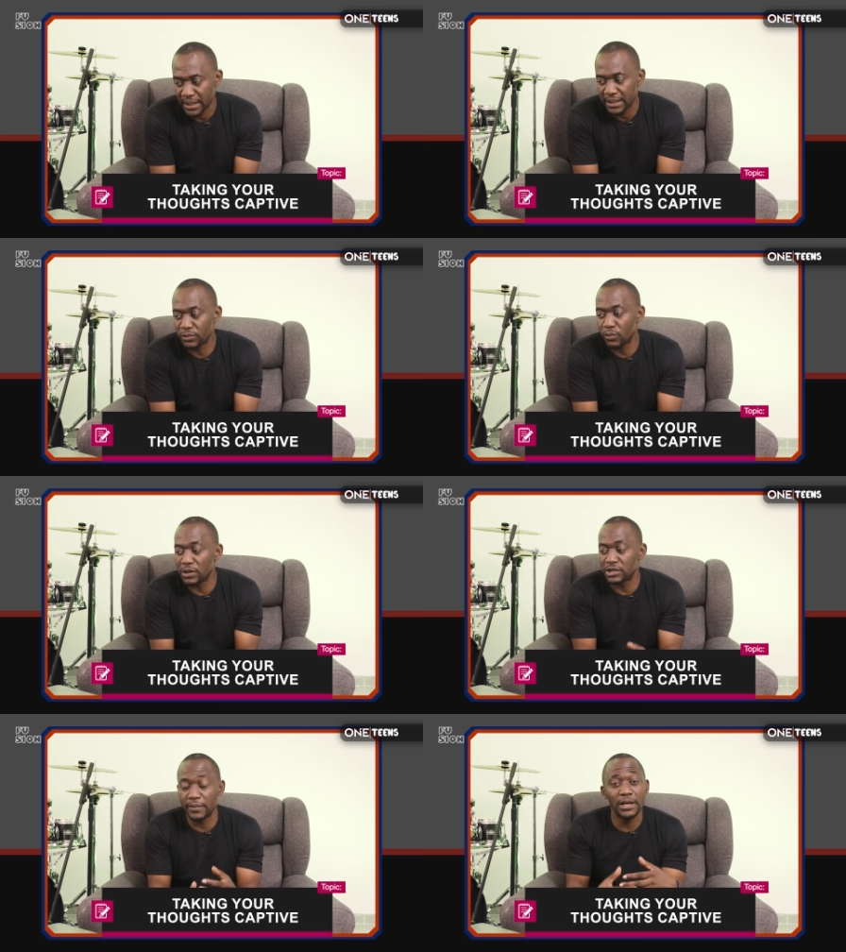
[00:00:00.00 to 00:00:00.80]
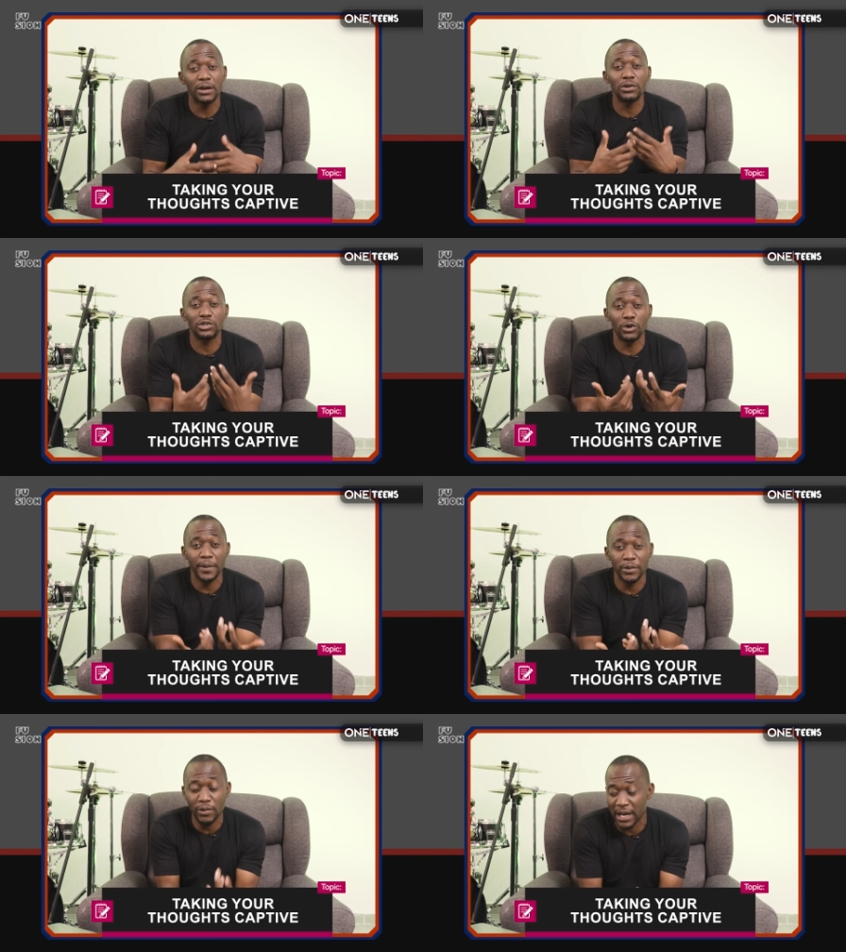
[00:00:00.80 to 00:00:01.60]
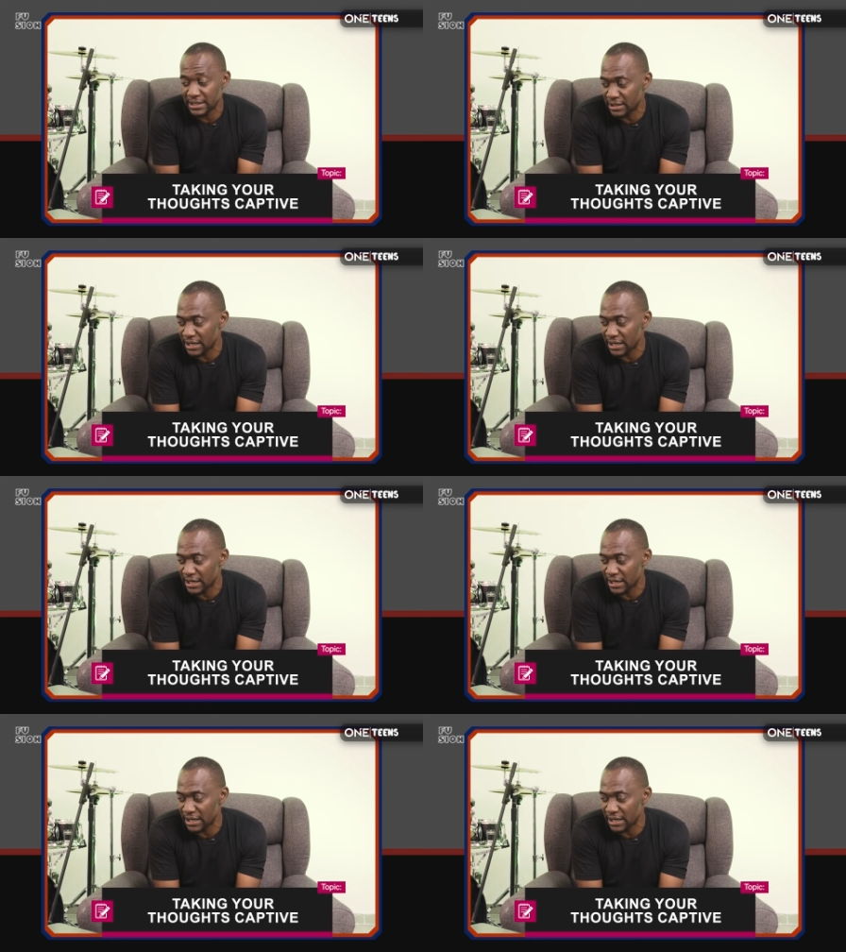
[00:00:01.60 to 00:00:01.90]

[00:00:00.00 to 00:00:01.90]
there's one, something called dopamine. You guys are,